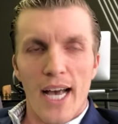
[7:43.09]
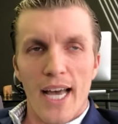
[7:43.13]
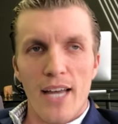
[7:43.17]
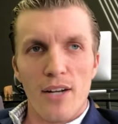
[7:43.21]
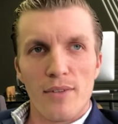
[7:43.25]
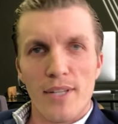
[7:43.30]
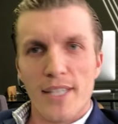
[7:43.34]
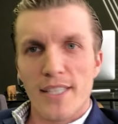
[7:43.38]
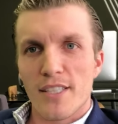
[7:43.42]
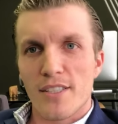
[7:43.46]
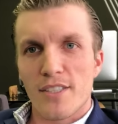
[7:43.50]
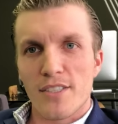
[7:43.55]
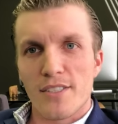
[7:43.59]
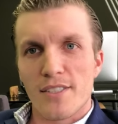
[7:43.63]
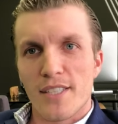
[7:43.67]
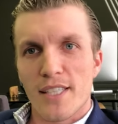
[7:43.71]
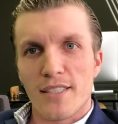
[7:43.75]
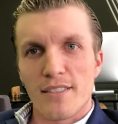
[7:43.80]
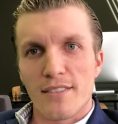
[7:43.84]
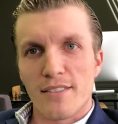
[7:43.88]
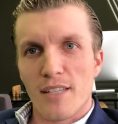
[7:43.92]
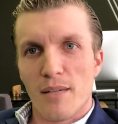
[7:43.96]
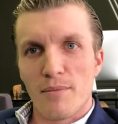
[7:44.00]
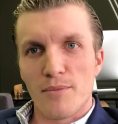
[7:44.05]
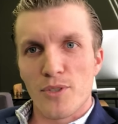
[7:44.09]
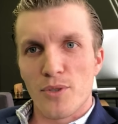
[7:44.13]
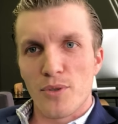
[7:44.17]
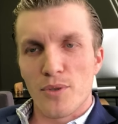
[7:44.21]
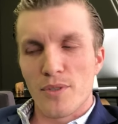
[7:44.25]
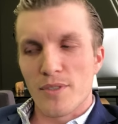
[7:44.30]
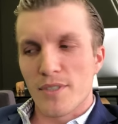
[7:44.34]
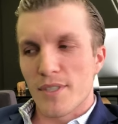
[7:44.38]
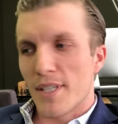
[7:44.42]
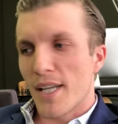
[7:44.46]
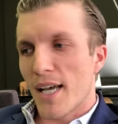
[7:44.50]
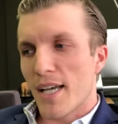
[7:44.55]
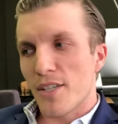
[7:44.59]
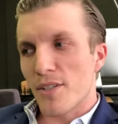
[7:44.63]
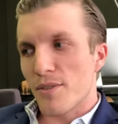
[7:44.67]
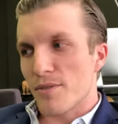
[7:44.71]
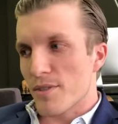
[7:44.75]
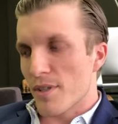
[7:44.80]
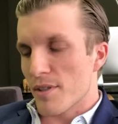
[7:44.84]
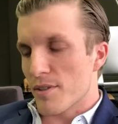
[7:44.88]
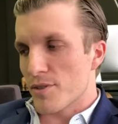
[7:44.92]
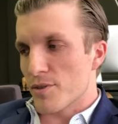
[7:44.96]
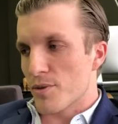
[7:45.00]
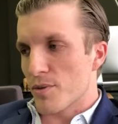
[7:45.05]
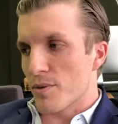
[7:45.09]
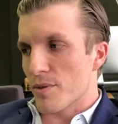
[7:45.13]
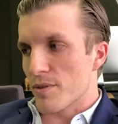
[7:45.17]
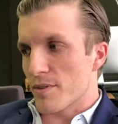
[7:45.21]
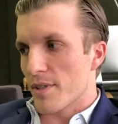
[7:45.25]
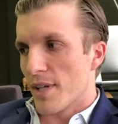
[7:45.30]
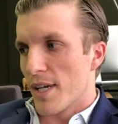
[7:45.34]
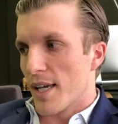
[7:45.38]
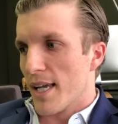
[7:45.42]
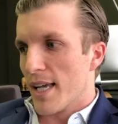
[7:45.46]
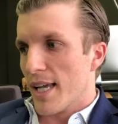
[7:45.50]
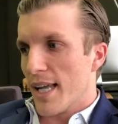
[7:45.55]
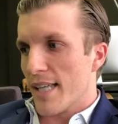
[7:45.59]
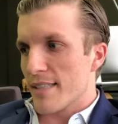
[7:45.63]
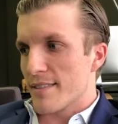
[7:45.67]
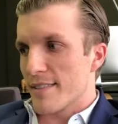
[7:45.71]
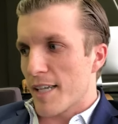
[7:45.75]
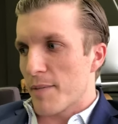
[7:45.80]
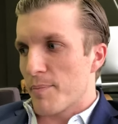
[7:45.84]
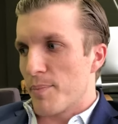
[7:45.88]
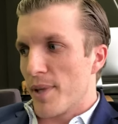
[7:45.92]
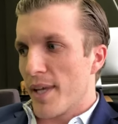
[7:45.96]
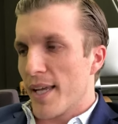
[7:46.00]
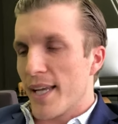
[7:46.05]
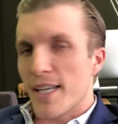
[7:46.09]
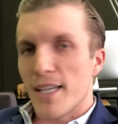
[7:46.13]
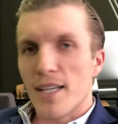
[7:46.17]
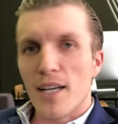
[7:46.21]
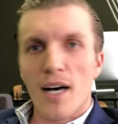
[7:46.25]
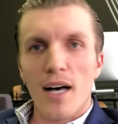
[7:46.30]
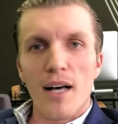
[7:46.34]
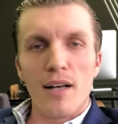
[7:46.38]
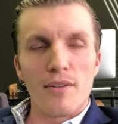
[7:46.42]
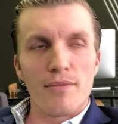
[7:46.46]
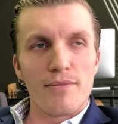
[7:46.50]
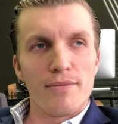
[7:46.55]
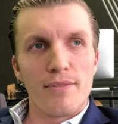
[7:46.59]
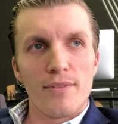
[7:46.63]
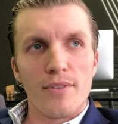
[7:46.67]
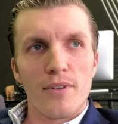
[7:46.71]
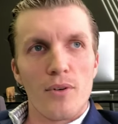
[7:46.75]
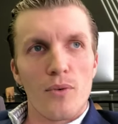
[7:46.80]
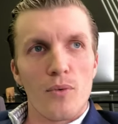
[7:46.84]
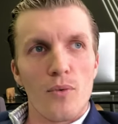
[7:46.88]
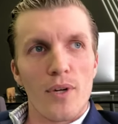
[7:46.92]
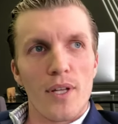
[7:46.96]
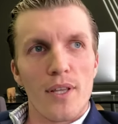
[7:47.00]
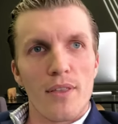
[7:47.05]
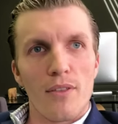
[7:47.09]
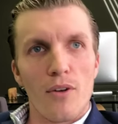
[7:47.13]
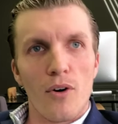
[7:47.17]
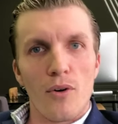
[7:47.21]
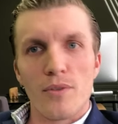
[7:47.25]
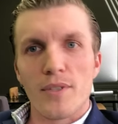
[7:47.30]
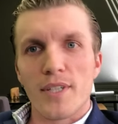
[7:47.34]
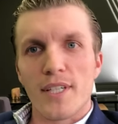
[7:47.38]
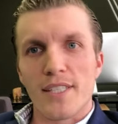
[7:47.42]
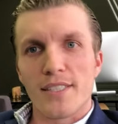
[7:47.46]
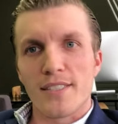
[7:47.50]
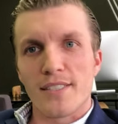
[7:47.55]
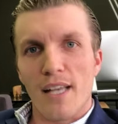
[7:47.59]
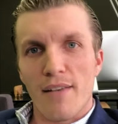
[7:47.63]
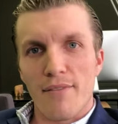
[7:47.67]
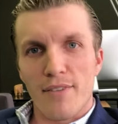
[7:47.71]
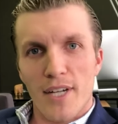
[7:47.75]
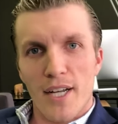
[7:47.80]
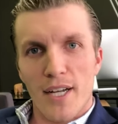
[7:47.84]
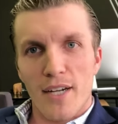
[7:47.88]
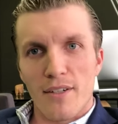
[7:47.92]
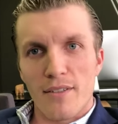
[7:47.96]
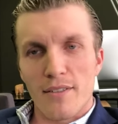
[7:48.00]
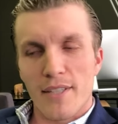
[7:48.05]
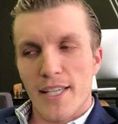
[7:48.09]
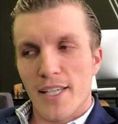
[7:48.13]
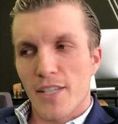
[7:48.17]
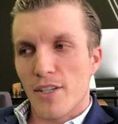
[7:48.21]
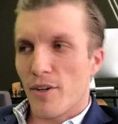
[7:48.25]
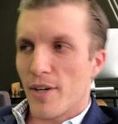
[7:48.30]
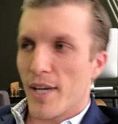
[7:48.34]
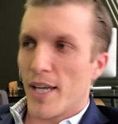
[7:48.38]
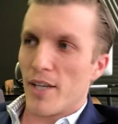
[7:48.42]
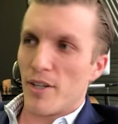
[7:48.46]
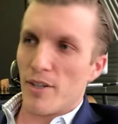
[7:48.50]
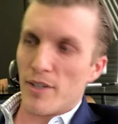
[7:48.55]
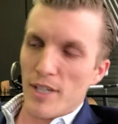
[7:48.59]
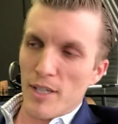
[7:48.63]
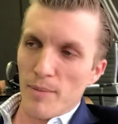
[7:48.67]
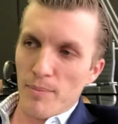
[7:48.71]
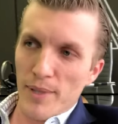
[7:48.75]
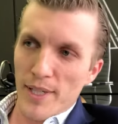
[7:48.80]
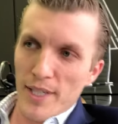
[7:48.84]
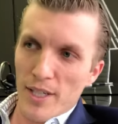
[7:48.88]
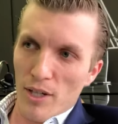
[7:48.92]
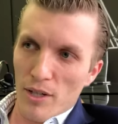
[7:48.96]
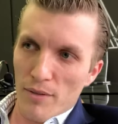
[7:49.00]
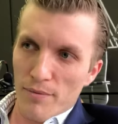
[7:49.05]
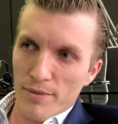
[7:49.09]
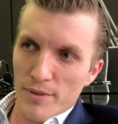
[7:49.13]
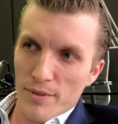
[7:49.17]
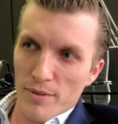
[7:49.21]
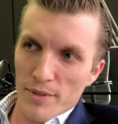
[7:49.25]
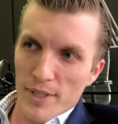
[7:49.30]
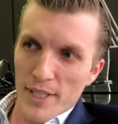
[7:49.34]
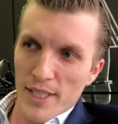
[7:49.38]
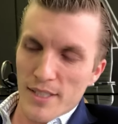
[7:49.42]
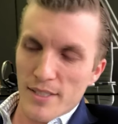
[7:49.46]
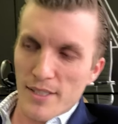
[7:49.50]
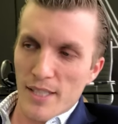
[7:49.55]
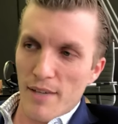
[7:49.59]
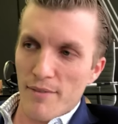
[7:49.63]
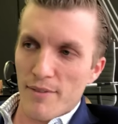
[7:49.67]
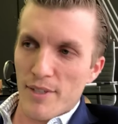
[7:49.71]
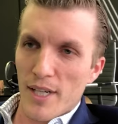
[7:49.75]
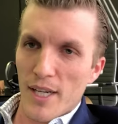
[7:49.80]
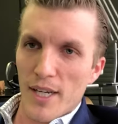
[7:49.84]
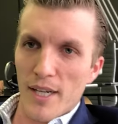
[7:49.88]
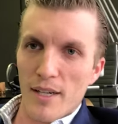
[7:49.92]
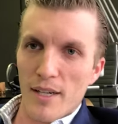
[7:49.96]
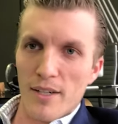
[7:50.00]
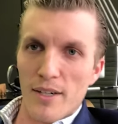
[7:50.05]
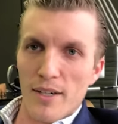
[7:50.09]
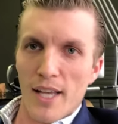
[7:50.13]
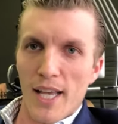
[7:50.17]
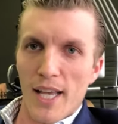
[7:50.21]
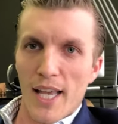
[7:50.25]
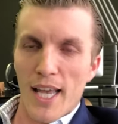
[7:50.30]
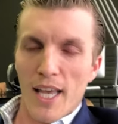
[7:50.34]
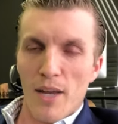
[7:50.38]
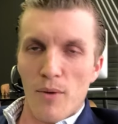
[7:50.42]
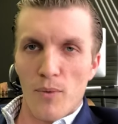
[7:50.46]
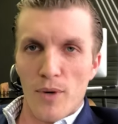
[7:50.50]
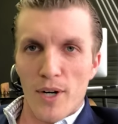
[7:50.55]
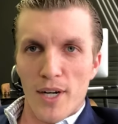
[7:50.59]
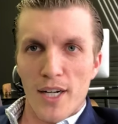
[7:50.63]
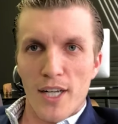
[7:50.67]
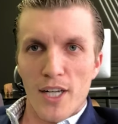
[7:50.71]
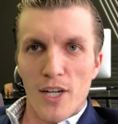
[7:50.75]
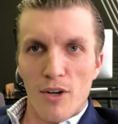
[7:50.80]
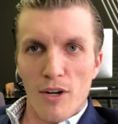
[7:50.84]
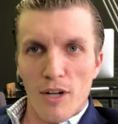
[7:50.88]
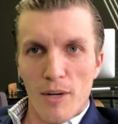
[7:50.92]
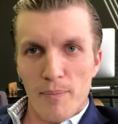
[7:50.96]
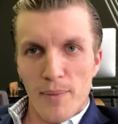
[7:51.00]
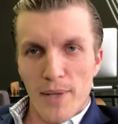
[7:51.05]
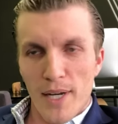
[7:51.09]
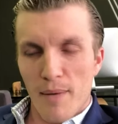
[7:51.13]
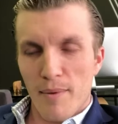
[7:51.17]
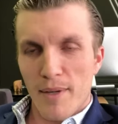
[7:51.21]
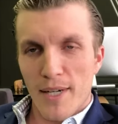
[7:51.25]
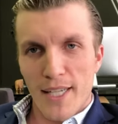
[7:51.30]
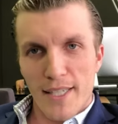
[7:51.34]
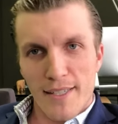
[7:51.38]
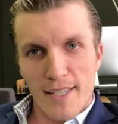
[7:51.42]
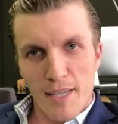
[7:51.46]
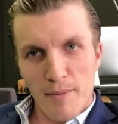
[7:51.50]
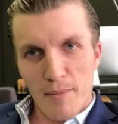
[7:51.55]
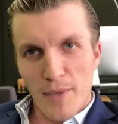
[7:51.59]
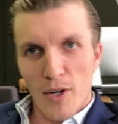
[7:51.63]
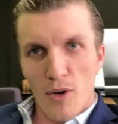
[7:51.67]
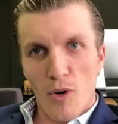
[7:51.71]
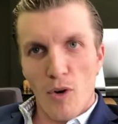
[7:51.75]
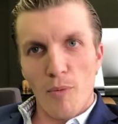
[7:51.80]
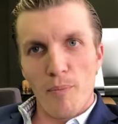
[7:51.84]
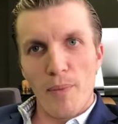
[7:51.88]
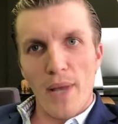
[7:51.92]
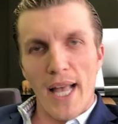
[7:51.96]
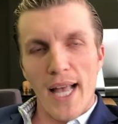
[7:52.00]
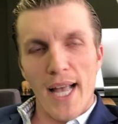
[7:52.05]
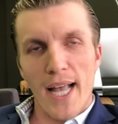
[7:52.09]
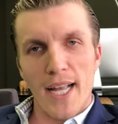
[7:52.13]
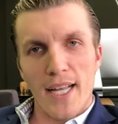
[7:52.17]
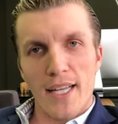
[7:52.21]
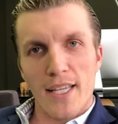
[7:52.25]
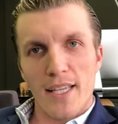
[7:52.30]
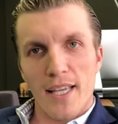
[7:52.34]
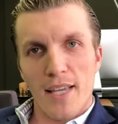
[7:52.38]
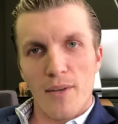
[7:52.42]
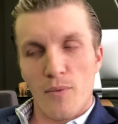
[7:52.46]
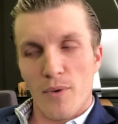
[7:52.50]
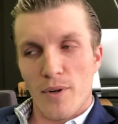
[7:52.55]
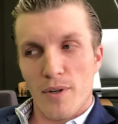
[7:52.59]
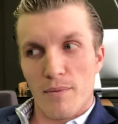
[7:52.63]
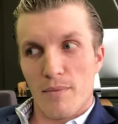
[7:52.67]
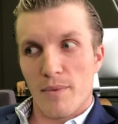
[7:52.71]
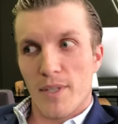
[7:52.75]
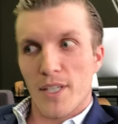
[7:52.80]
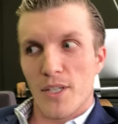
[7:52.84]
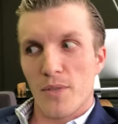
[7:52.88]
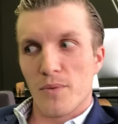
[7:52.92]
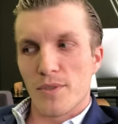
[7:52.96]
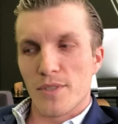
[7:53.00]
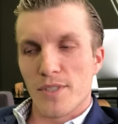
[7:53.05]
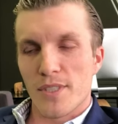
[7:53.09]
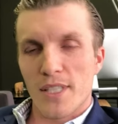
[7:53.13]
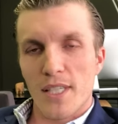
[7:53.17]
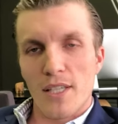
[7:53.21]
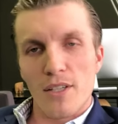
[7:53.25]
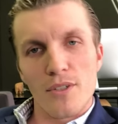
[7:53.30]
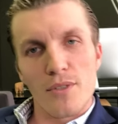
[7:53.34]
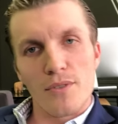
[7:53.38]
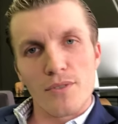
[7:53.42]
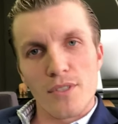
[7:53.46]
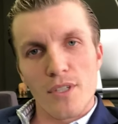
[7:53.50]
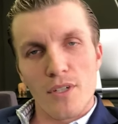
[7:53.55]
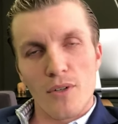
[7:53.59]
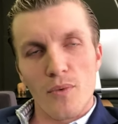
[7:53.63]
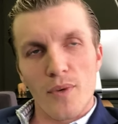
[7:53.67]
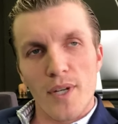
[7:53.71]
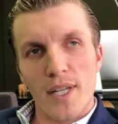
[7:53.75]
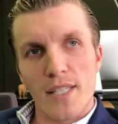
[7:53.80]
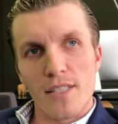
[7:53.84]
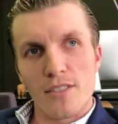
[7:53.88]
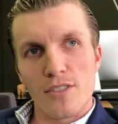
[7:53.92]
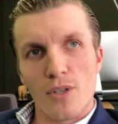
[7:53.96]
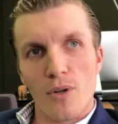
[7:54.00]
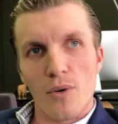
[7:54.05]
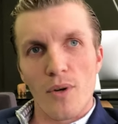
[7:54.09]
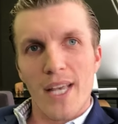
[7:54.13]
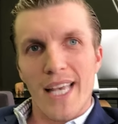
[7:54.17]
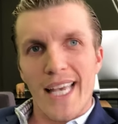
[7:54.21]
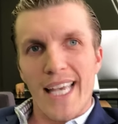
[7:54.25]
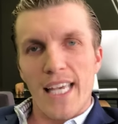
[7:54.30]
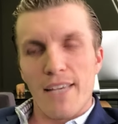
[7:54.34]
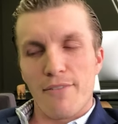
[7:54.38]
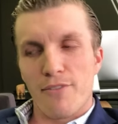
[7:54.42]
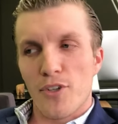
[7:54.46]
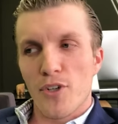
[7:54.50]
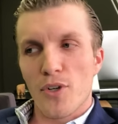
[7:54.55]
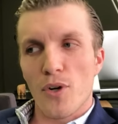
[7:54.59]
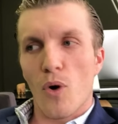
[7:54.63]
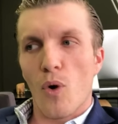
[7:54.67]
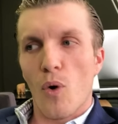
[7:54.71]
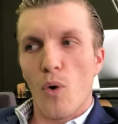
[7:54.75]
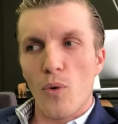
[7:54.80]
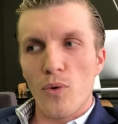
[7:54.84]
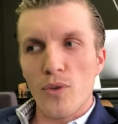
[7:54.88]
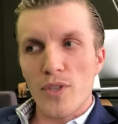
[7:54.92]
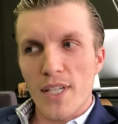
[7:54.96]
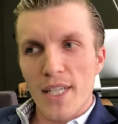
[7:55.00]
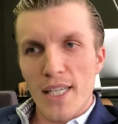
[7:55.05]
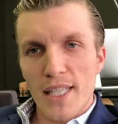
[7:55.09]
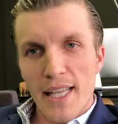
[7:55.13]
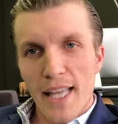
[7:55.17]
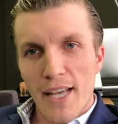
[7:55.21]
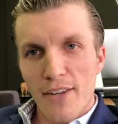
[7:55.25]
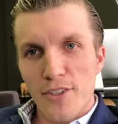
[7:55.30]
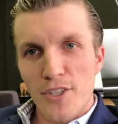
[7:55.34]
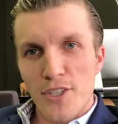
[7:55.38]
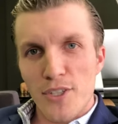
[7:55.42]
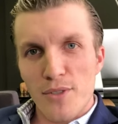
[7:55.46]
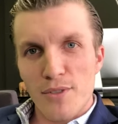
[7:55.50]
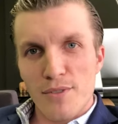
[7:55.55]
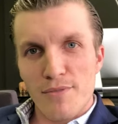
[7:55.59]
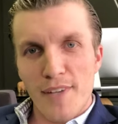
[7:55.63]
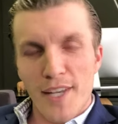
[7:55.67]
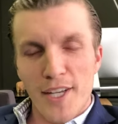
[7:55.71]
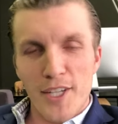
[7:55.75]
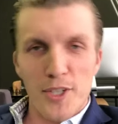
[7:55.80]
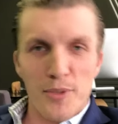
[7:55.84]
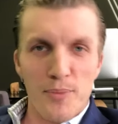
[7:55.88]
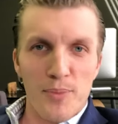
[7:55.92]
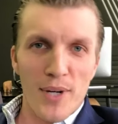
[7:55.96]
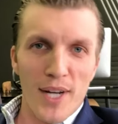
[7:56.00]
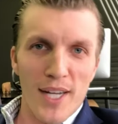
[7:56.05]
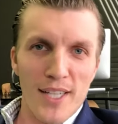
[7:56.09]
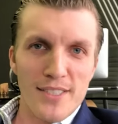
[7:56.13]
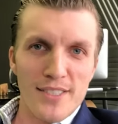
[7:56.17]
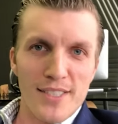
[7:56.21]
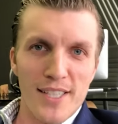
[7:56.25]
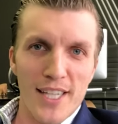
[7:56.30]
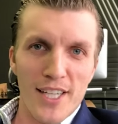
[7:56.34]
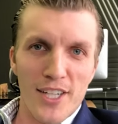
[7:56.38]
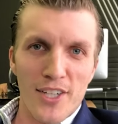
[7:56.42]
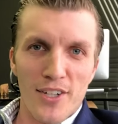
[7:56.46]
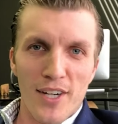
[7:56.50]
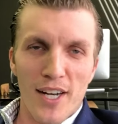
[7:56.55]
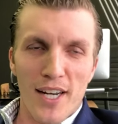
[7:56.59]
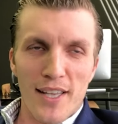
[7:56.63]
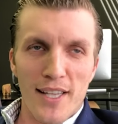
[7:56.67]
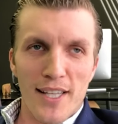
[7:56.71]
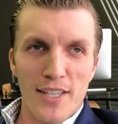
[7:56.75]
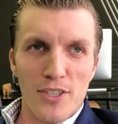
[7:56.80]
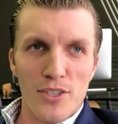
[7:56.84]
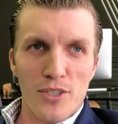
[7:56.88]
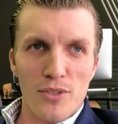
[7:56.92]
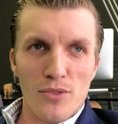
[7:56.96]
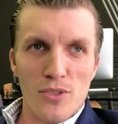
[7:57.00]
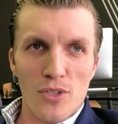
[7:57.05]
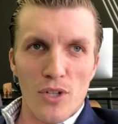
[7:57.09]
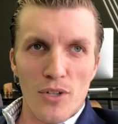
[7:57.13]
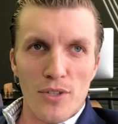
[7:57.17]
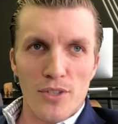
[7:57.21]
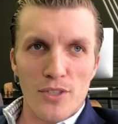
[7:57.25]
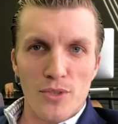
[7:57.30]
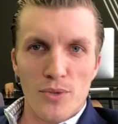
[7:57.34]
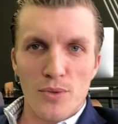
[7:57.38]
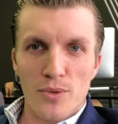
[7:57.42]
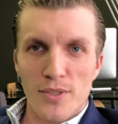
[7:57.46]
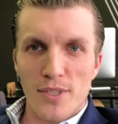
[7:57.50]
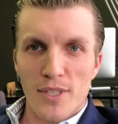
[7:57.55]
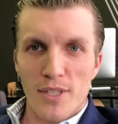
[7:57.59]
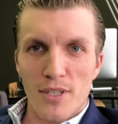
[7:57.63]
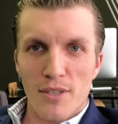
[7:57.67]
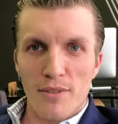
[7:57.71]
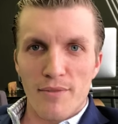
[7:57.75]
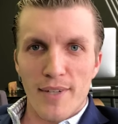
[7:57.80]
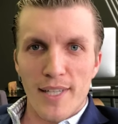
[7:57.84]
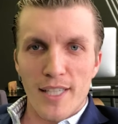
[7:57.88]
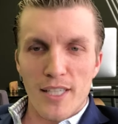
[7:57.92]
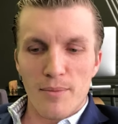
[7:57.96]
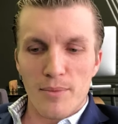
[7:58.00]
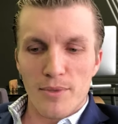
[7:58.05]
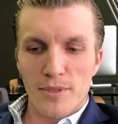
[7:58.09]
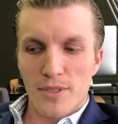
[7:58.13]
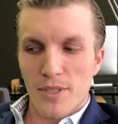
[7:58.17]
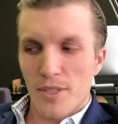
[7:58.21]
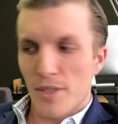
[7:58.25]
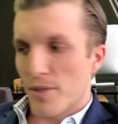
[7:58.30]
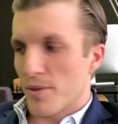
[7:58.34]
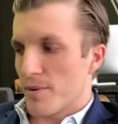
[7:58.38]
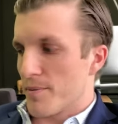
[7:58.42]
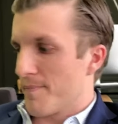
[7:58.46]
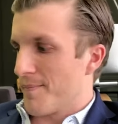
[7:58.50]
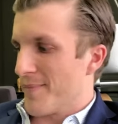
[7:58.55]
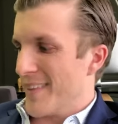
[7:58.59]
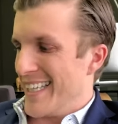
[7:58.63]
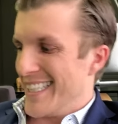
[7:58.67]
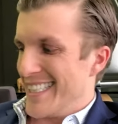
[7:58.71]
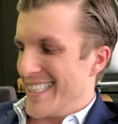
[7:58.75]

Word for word: I don't like to just stick to some tools and not use other tools. It's like playing golf with only a 7-iron. Like, okay, you're going to play golf with only a 7-iron, and we're going to go up, and I'm going to take my whole bag, and we're equal skill. Who's going to win? So if you're only allowed to use value pricing and you're not allowed to use all the tools that are available to you,